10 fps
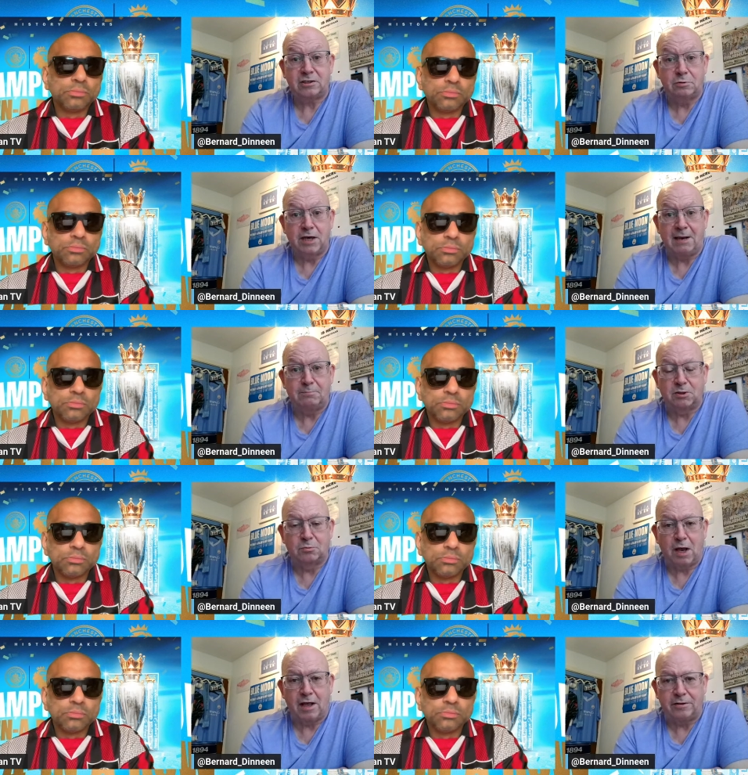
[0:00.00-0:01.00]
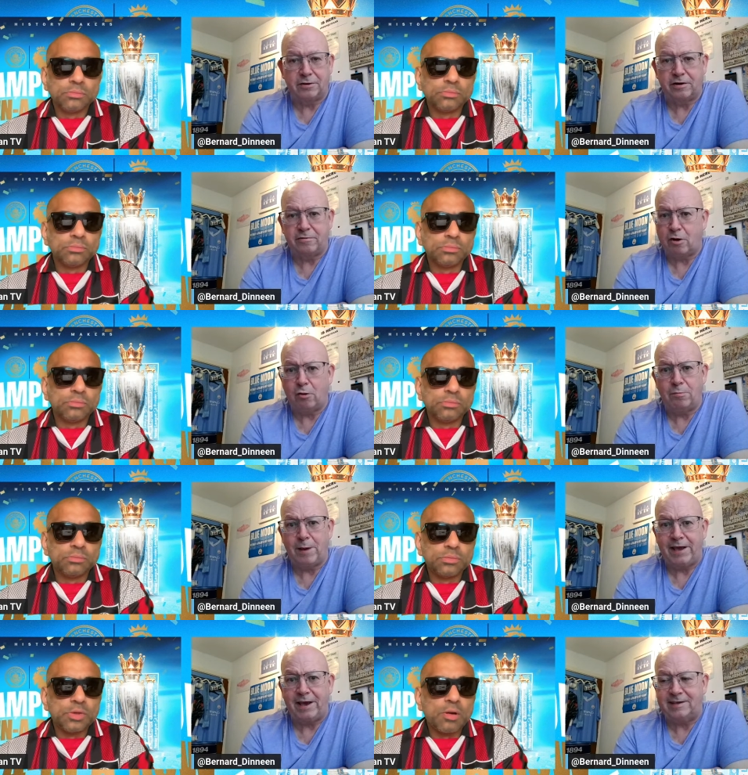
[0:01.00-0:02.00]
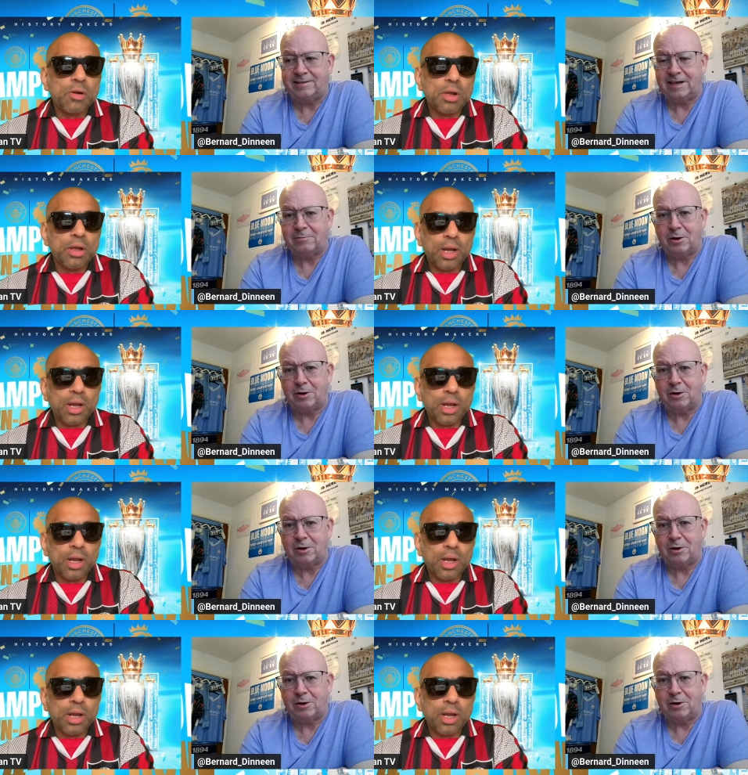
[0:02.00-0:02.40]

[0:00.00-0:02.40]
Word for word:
Speaker 1: 2 games as well. They're on a roll, mate. I tell you